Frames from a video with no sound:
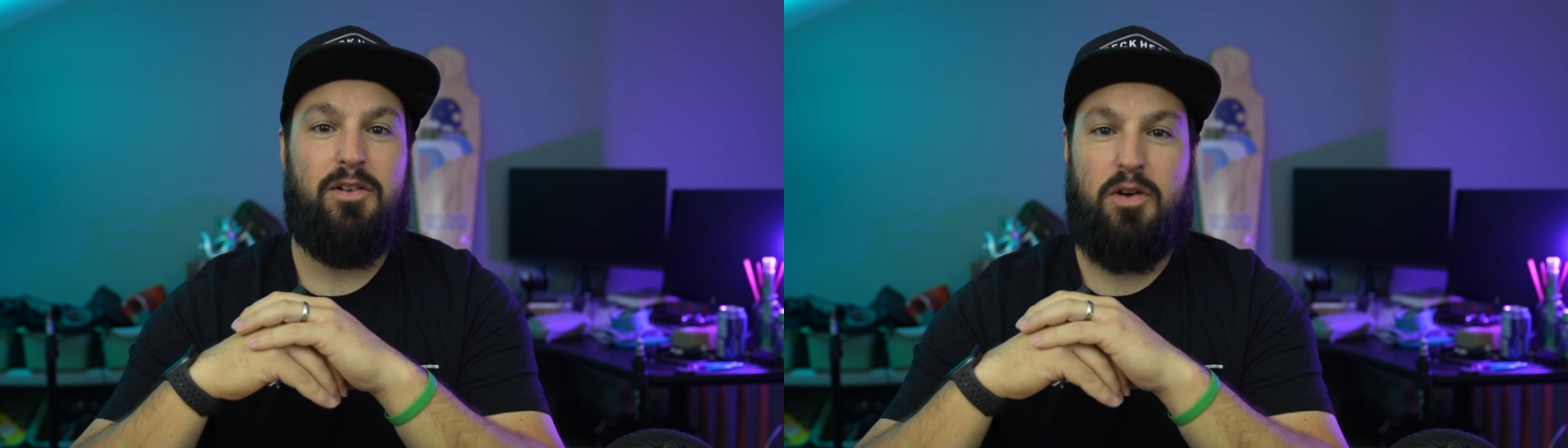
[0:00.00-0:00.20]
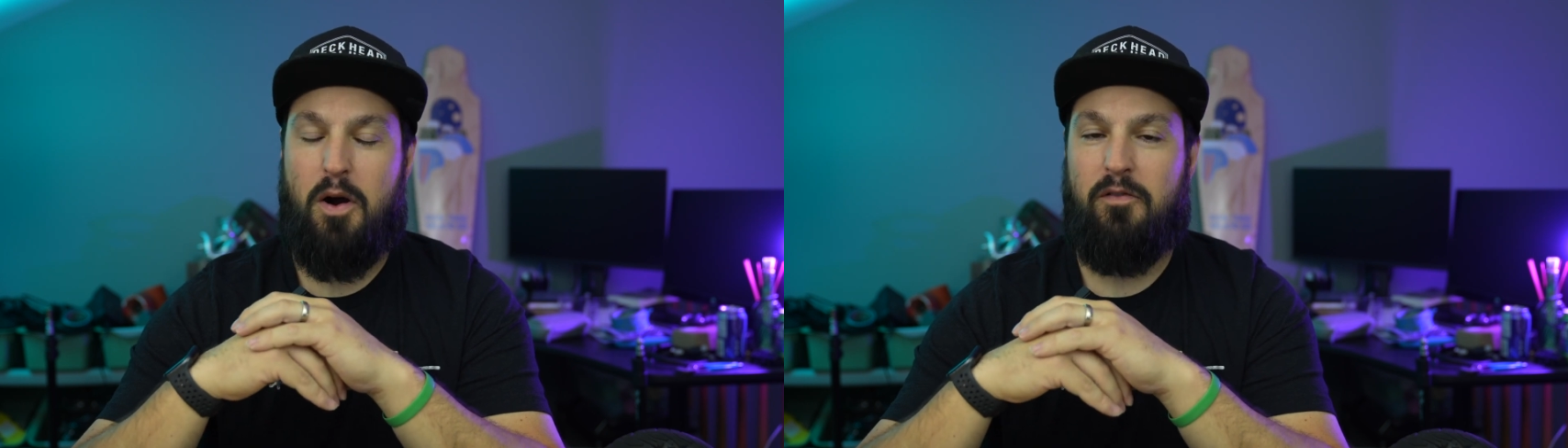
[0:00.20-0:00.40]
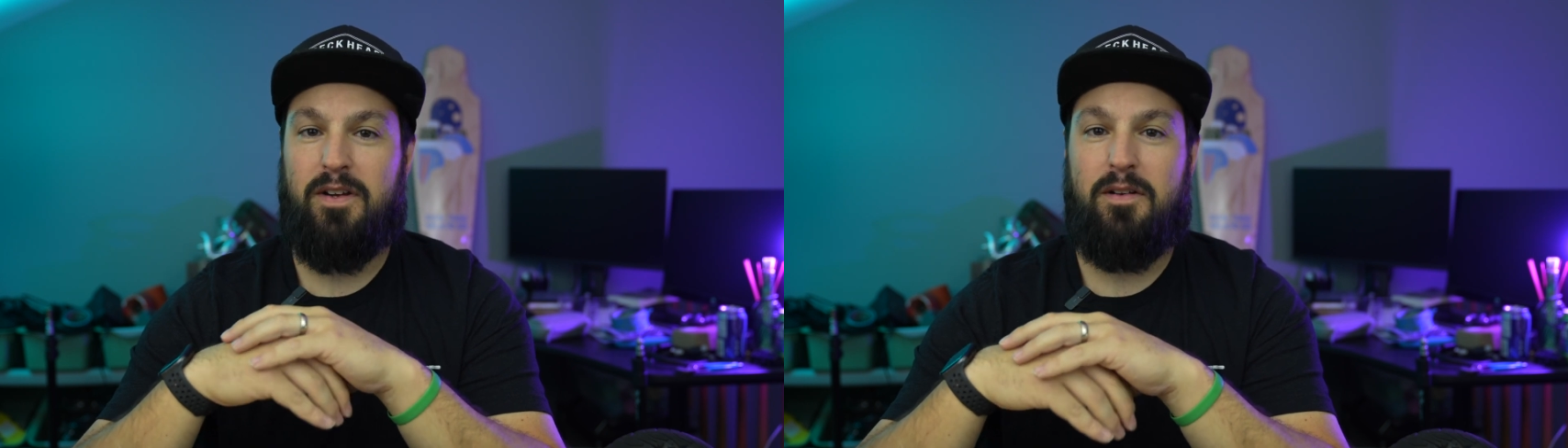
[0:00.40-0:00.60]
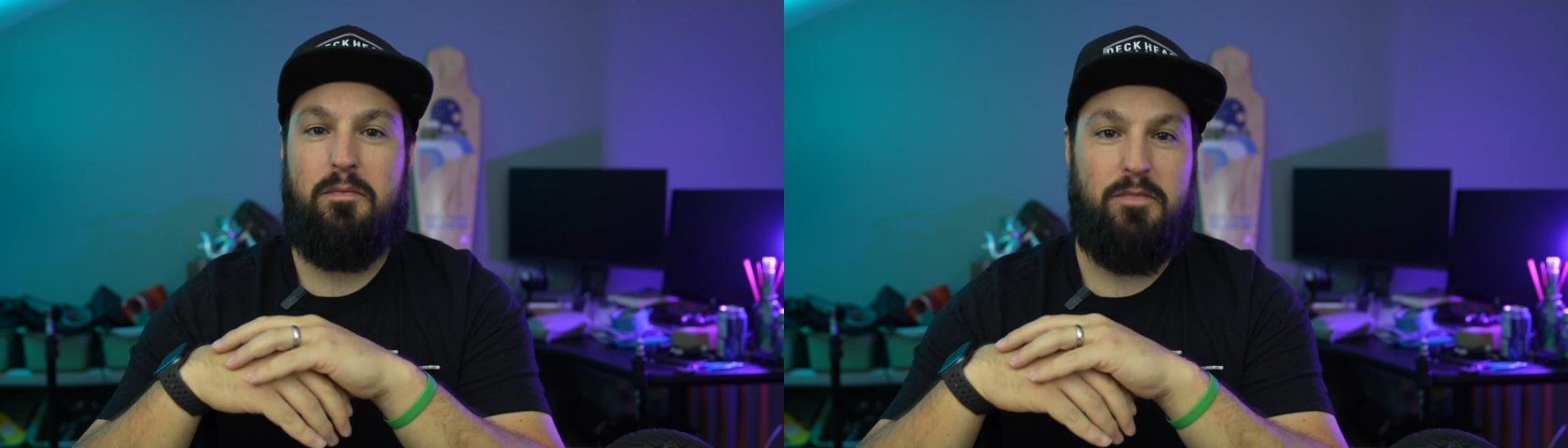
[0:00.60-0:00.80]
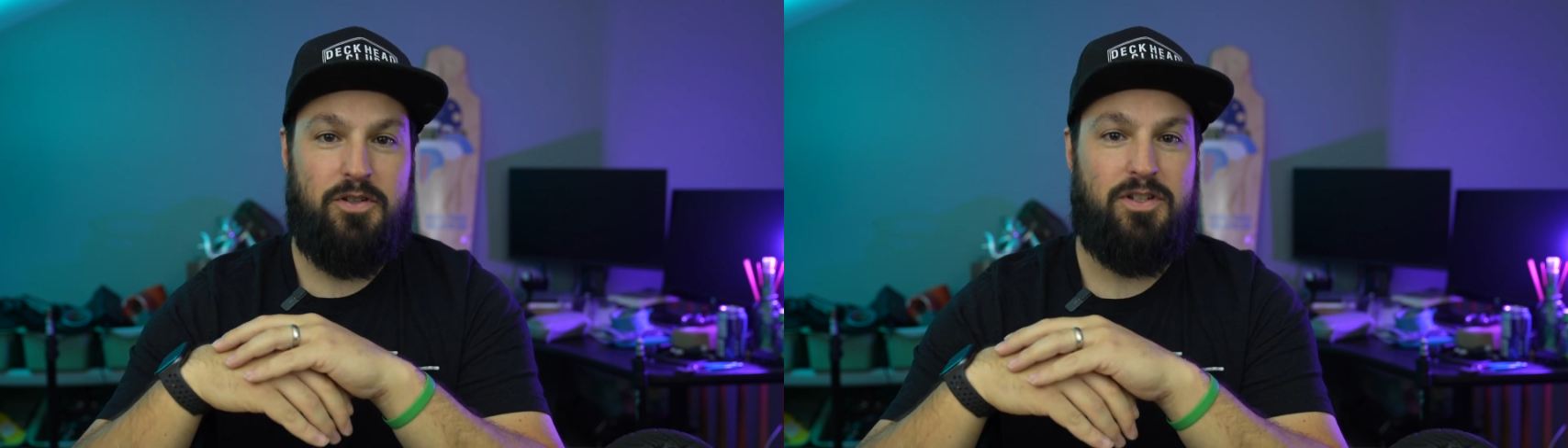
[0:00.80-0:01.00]
carving
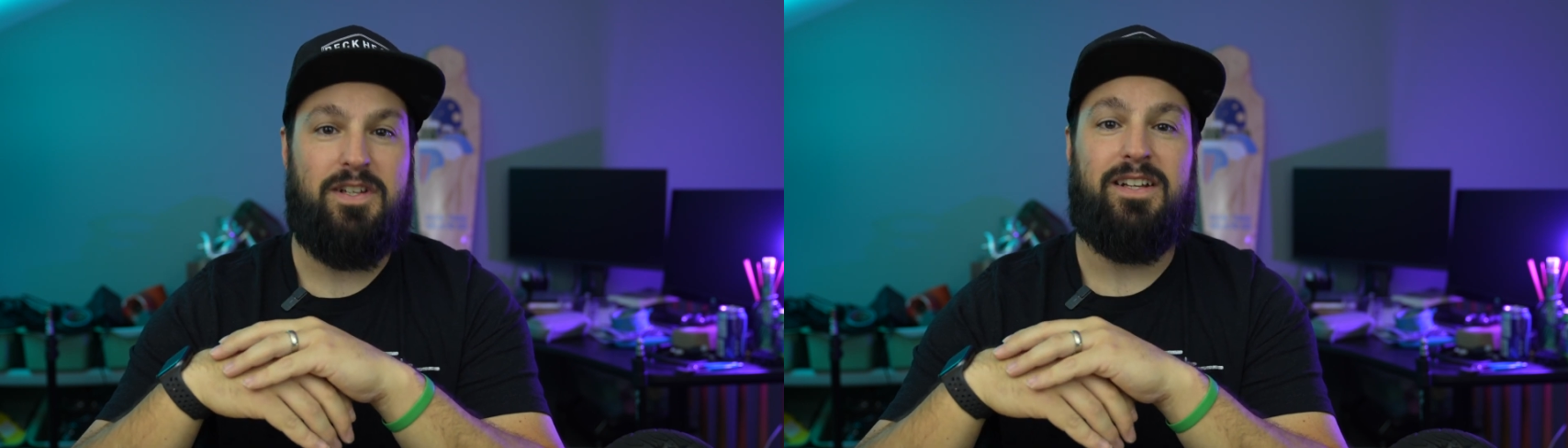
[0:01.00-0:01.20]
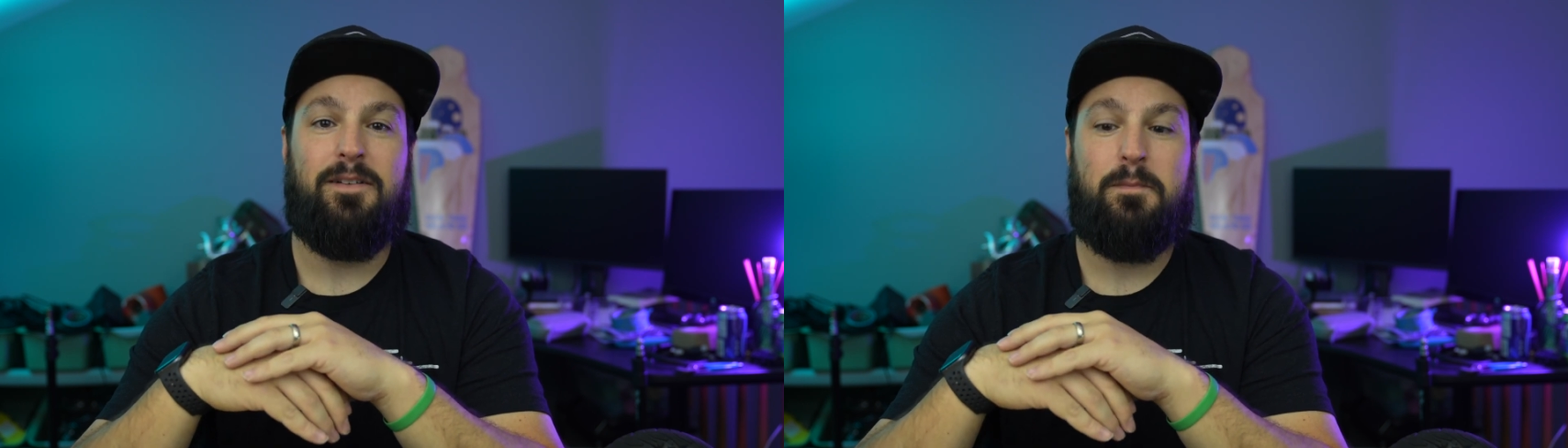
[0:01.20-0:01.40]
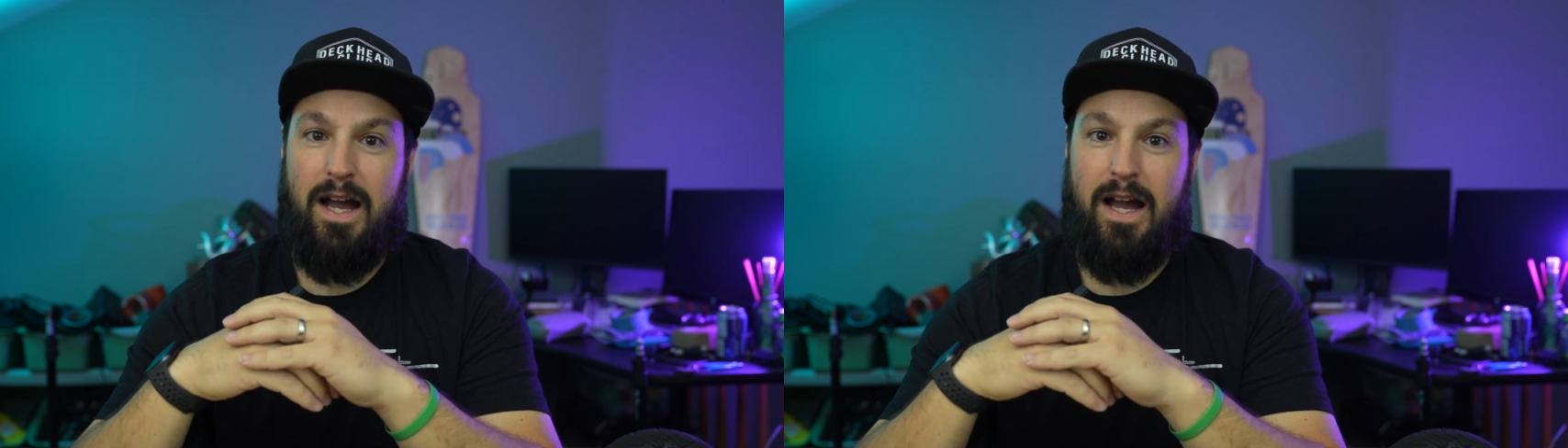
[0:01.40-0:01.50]
machine.